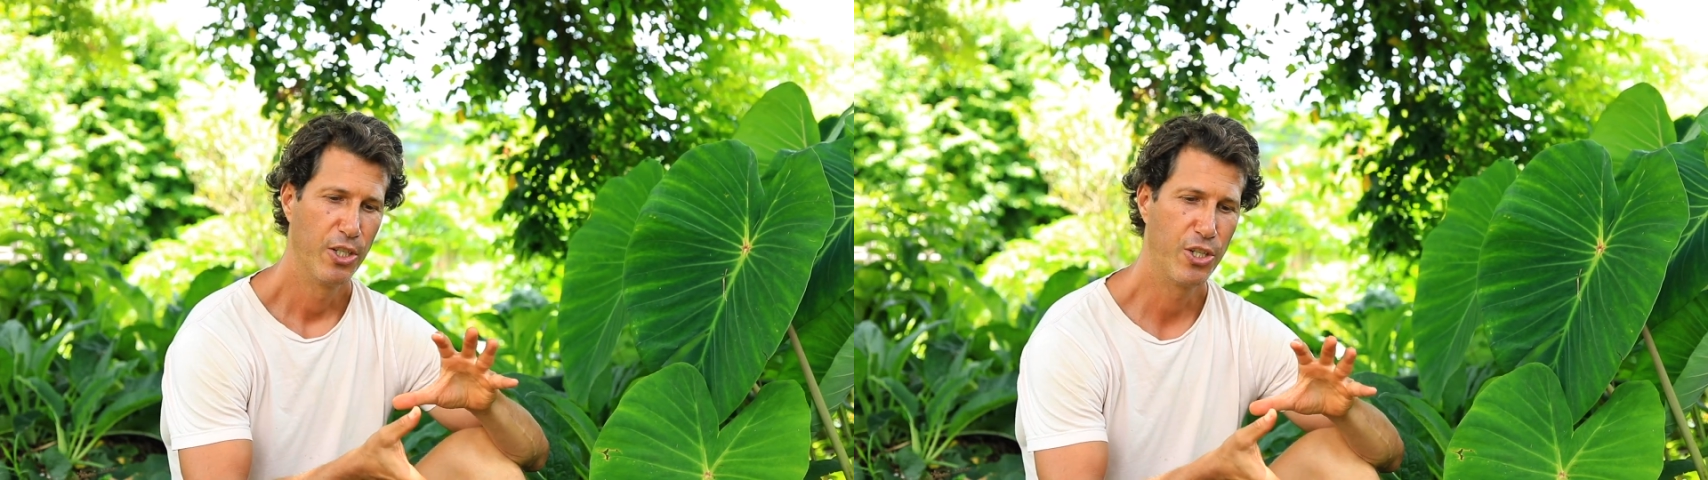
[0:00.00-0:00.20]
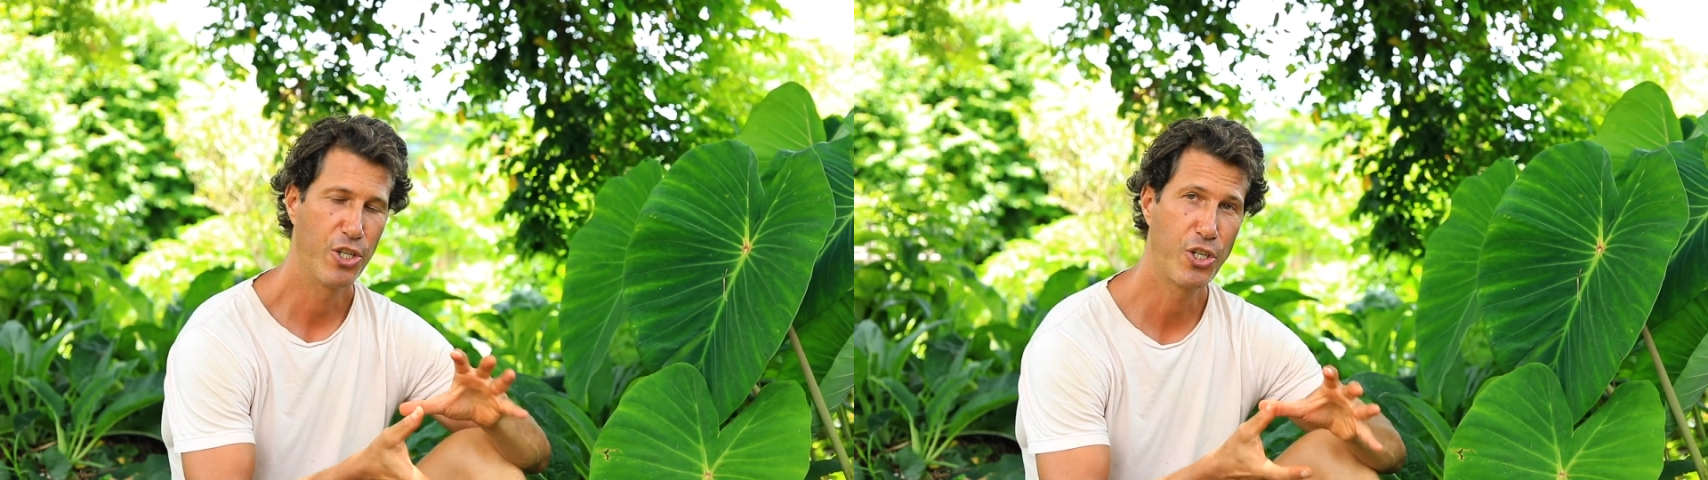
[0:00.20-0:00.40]

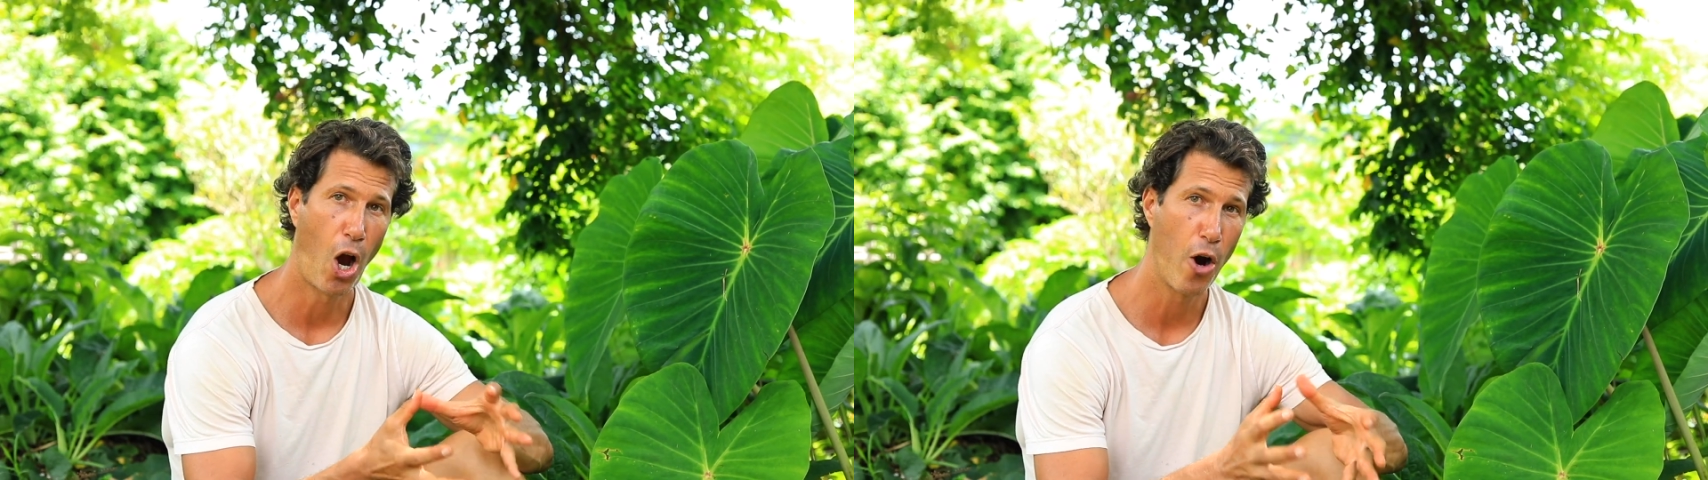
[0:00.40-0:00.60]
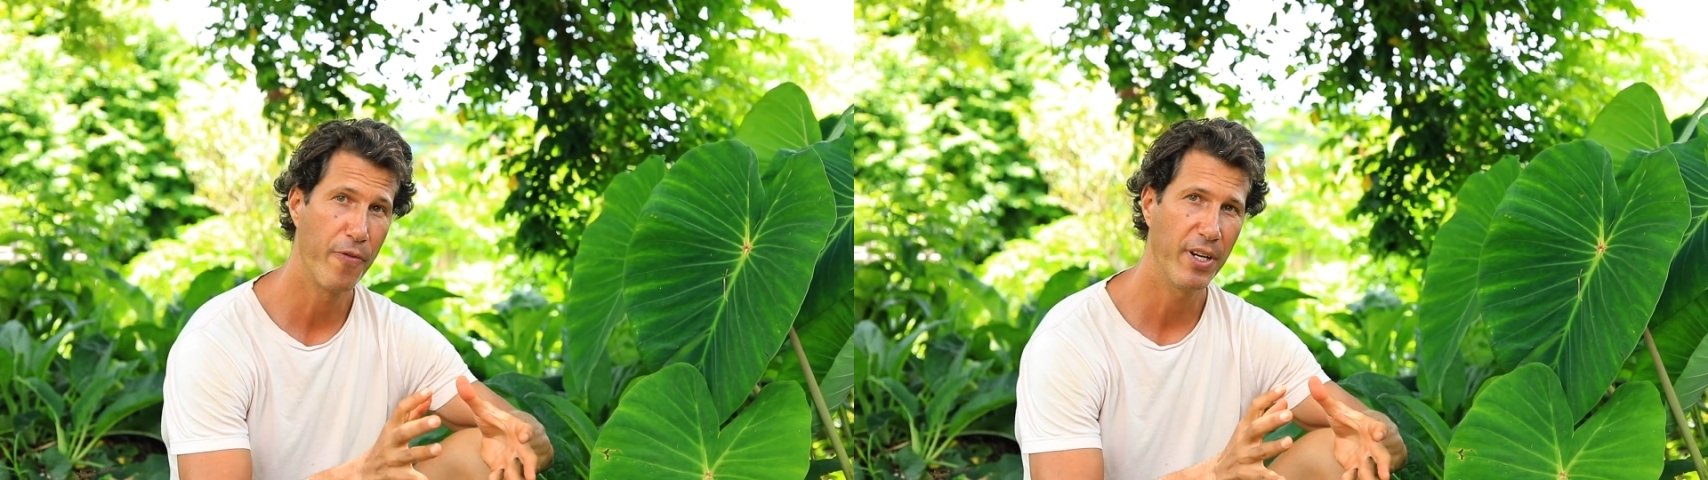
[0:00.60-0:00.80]

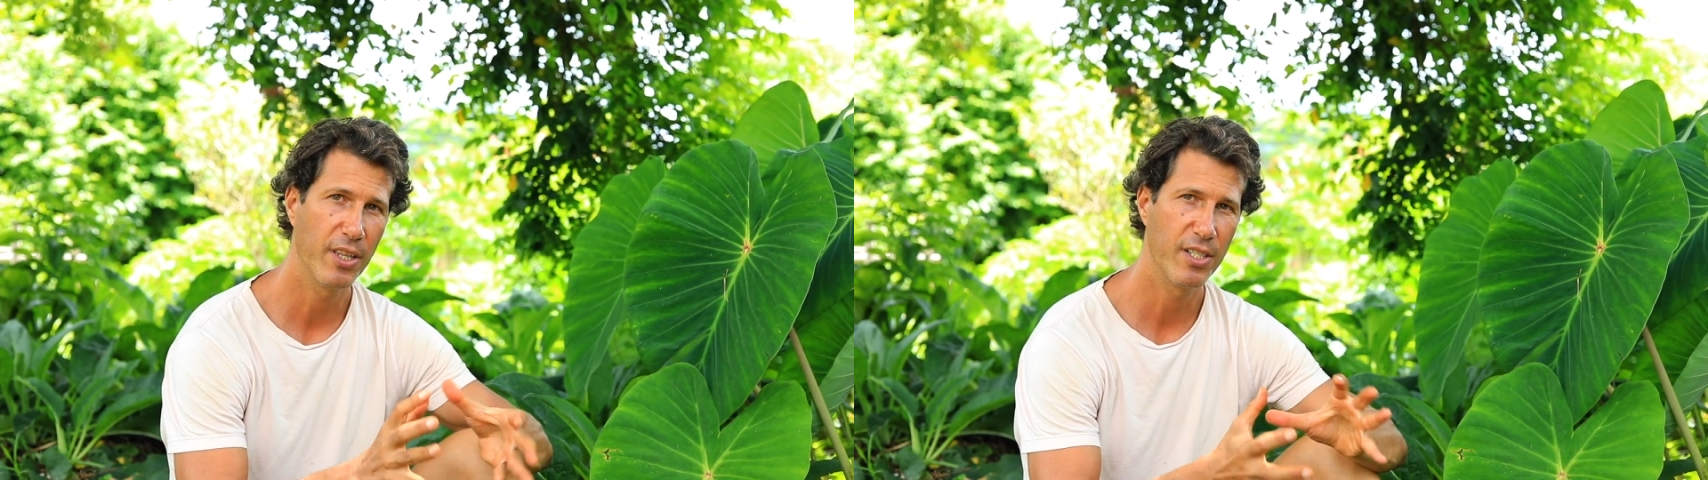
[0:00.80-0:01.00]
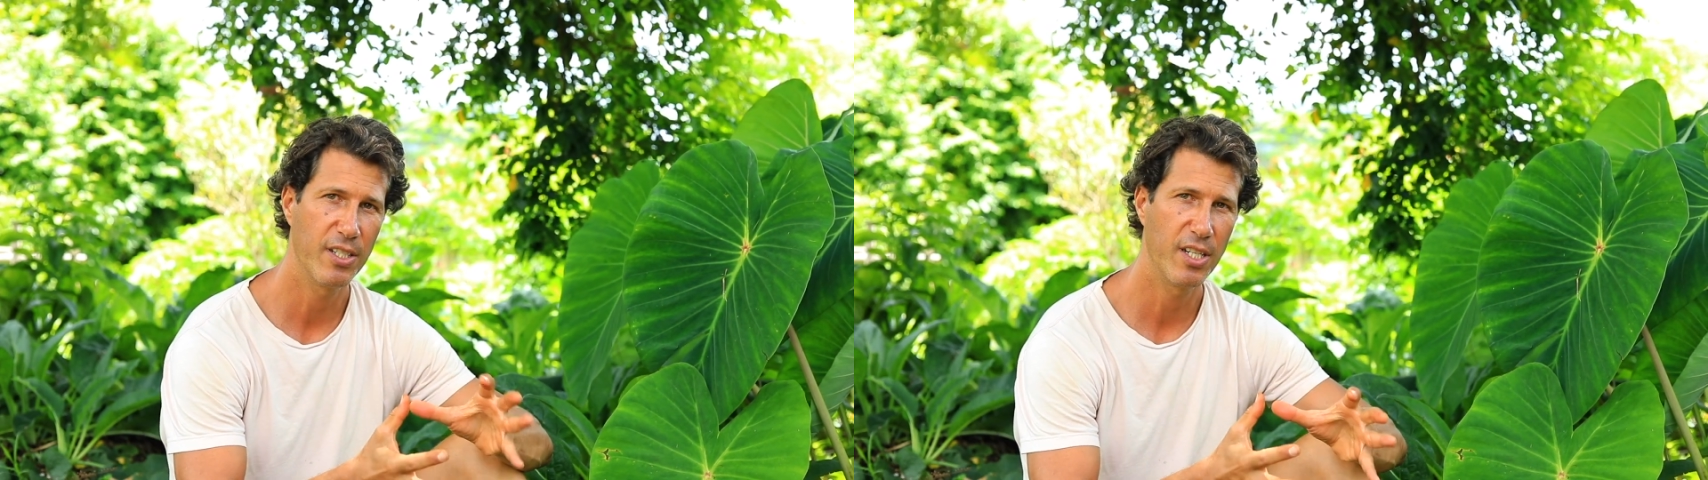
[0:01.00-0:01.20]

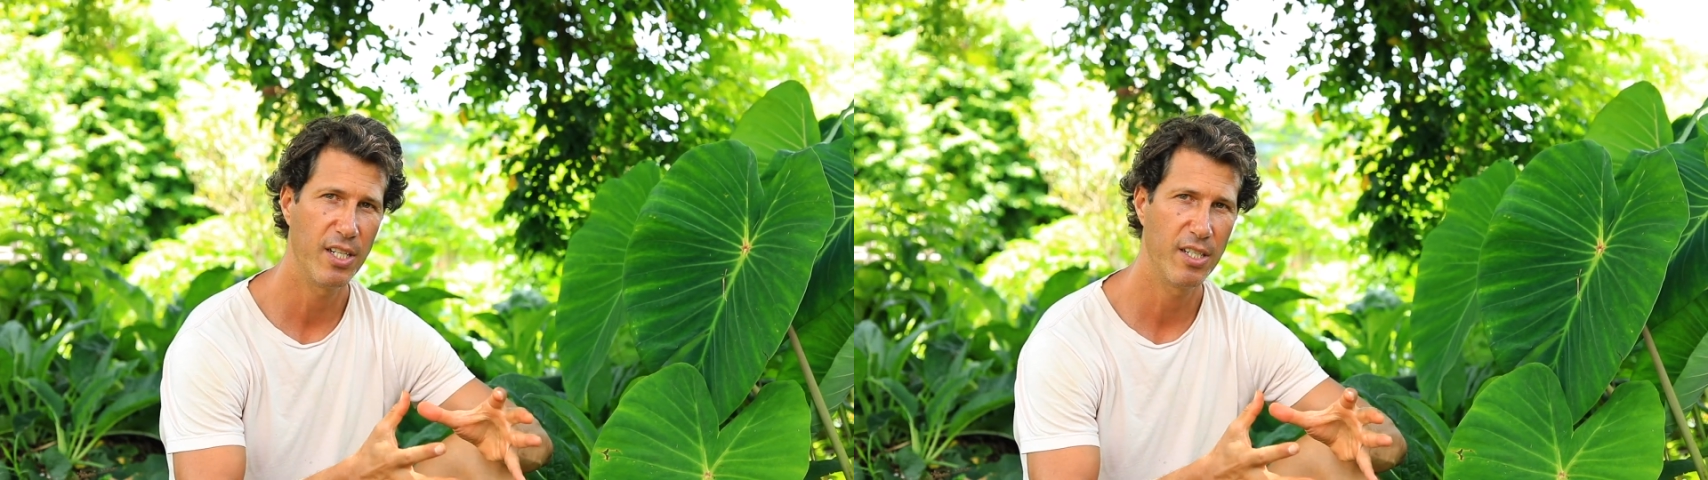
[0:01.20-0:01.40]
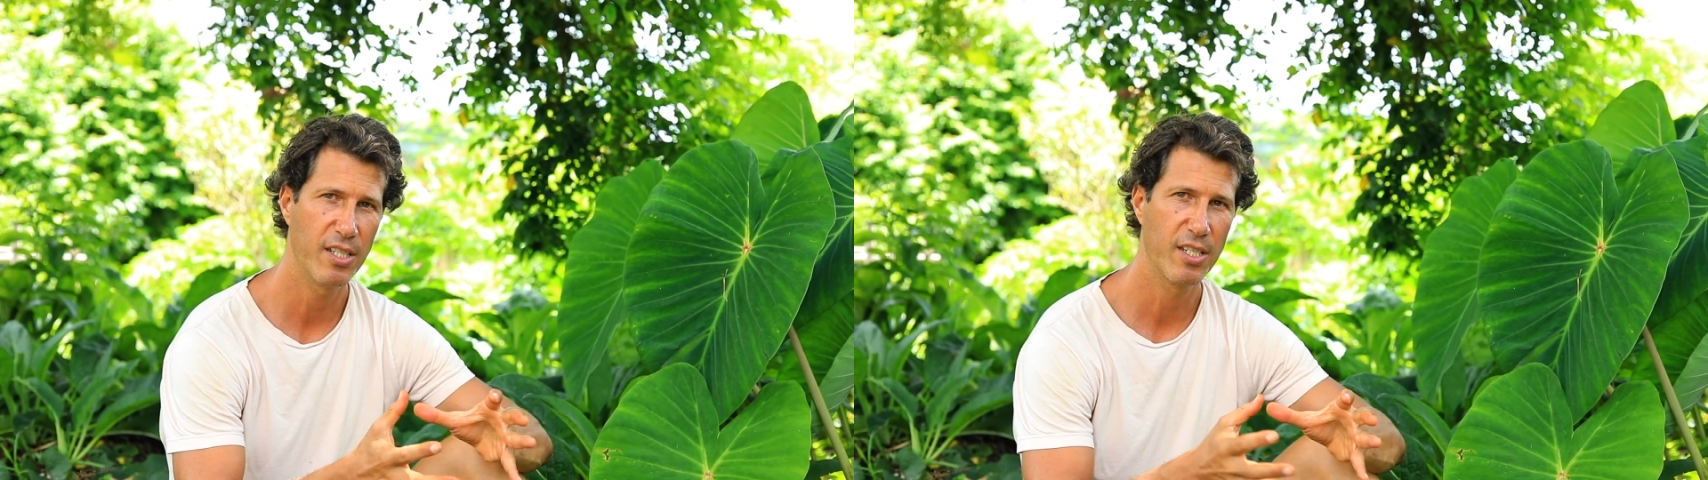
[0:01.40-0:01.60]
starving the
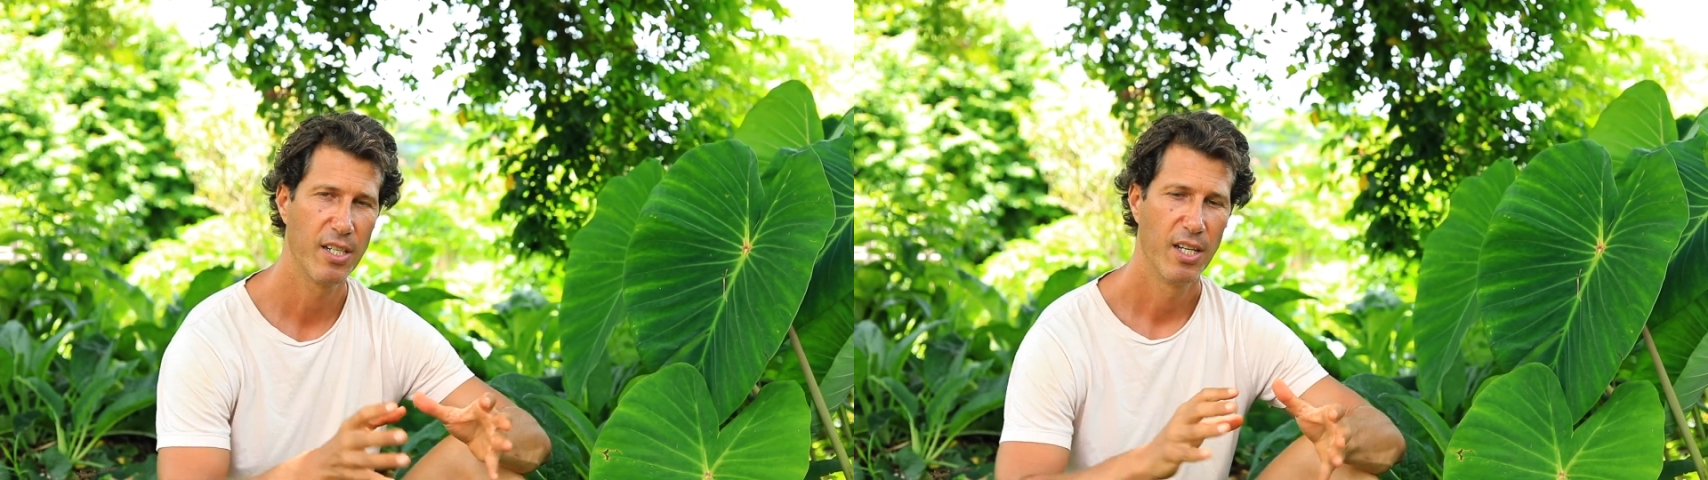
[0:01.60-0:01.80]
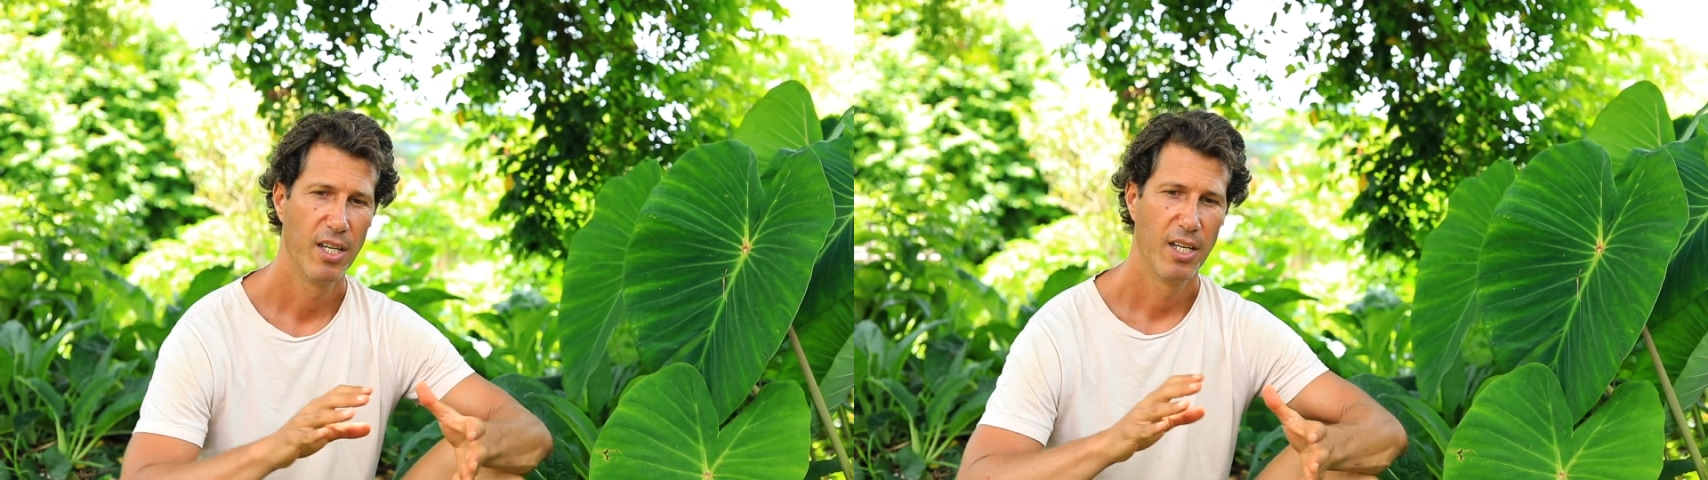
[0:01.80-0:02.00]
disease,